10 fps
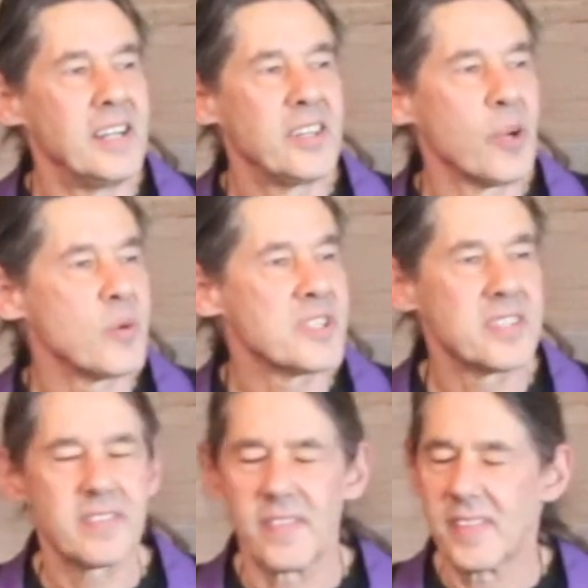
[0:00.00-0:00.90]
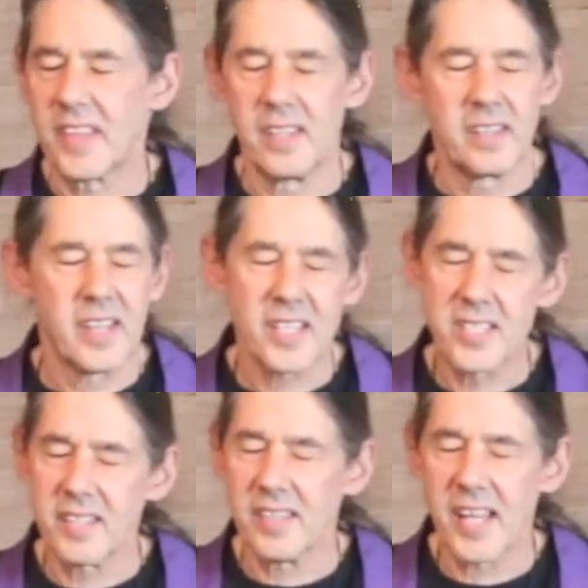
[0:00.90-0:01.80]
that's
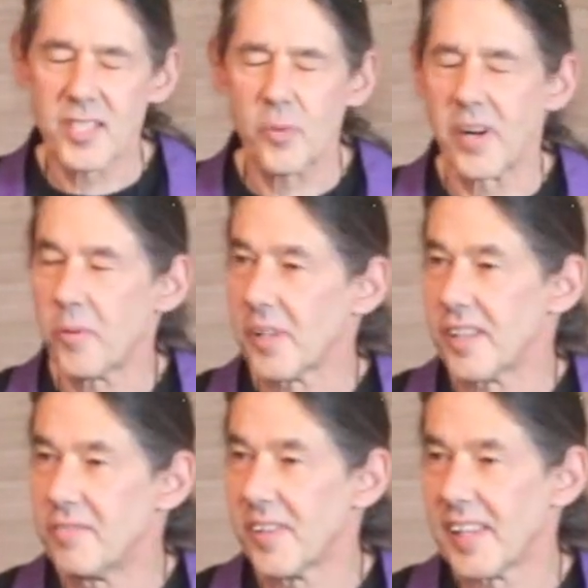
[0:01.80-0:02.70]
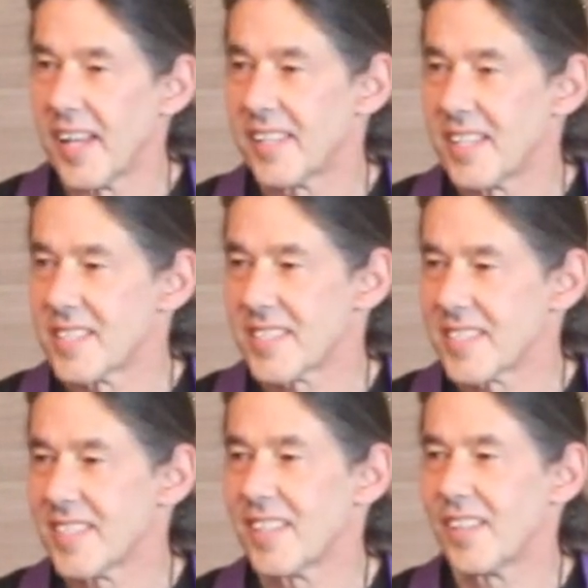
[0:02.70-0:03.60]
when I really feel like
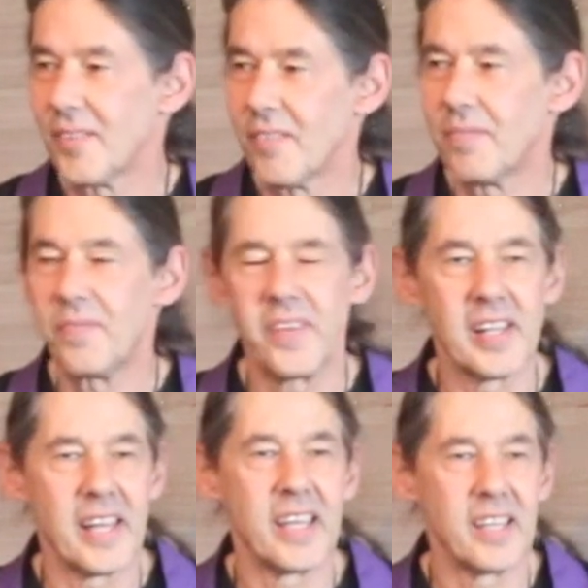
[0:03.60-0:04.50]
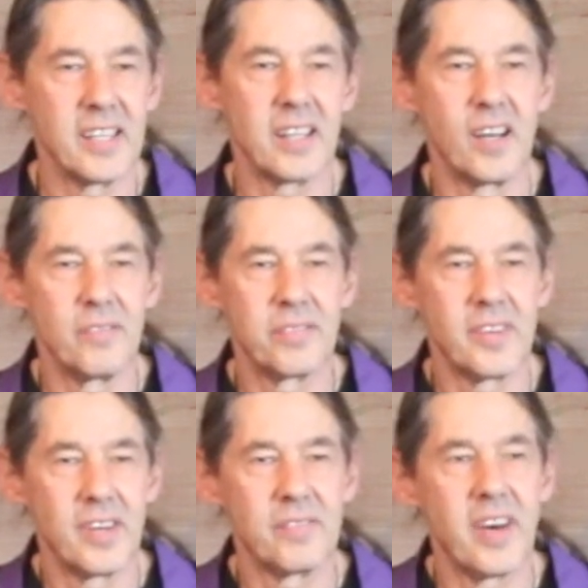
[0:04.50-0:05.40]
this feeling
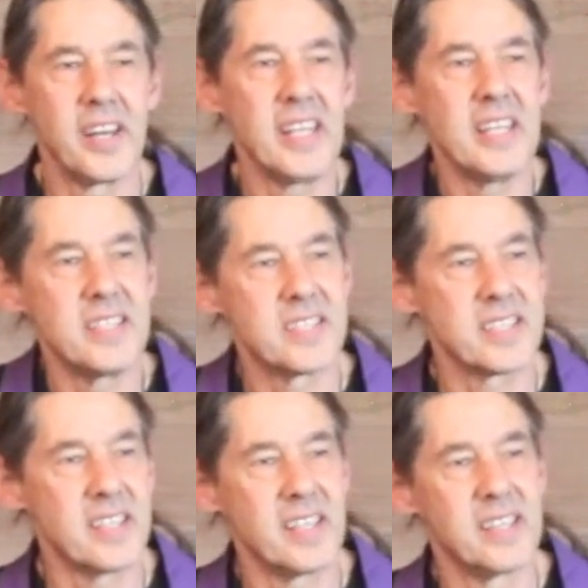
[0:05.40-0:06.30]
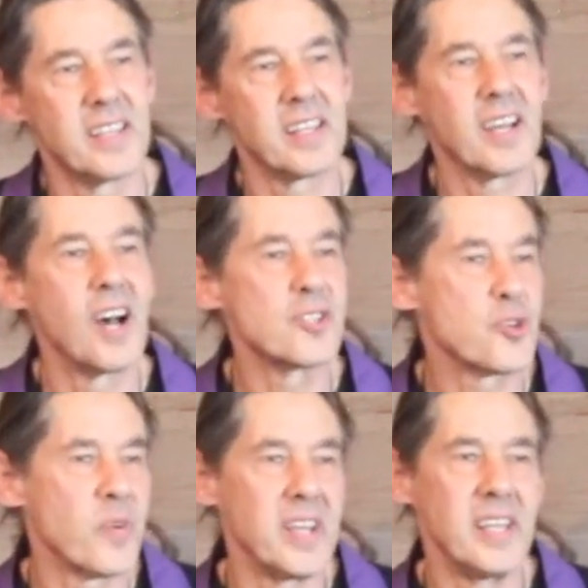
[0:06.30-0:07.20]
of unease in the
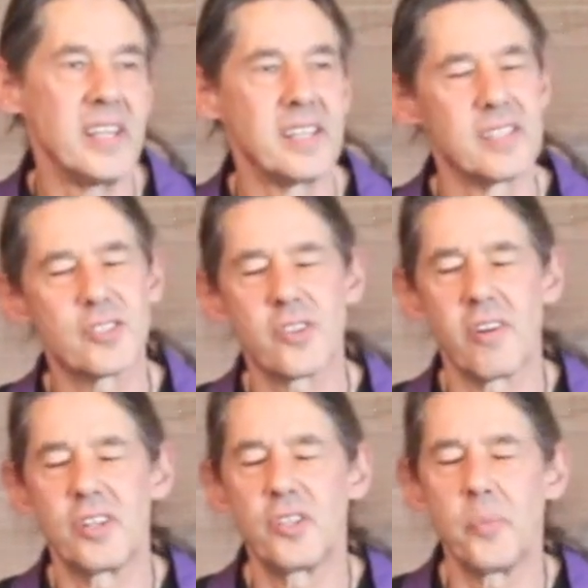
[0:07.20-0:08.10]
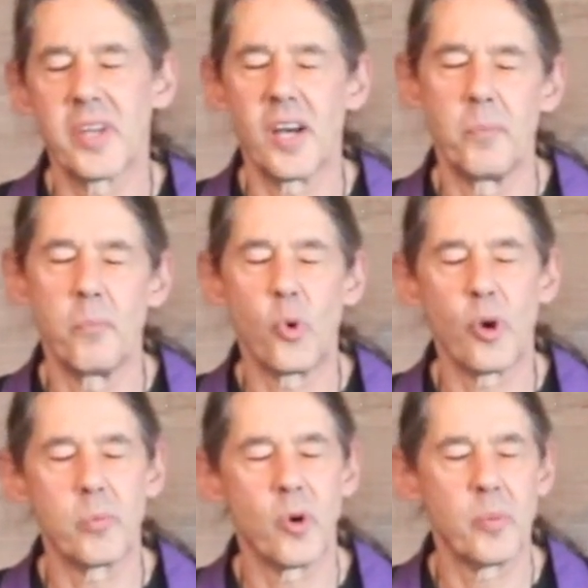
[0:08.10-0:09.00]
country started to become
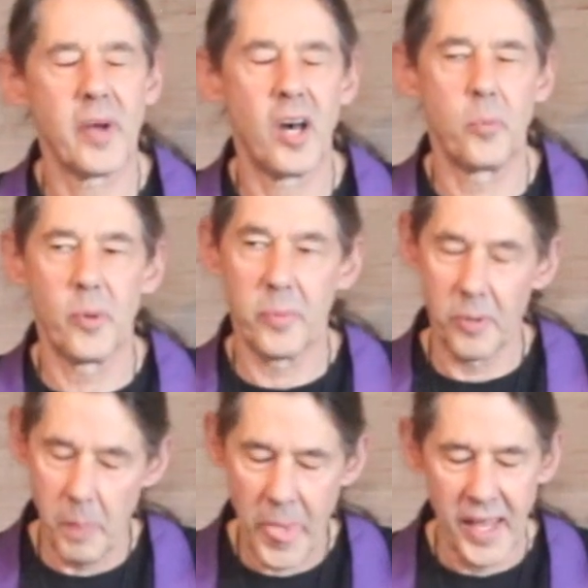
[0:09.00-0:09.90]
more and more palpable.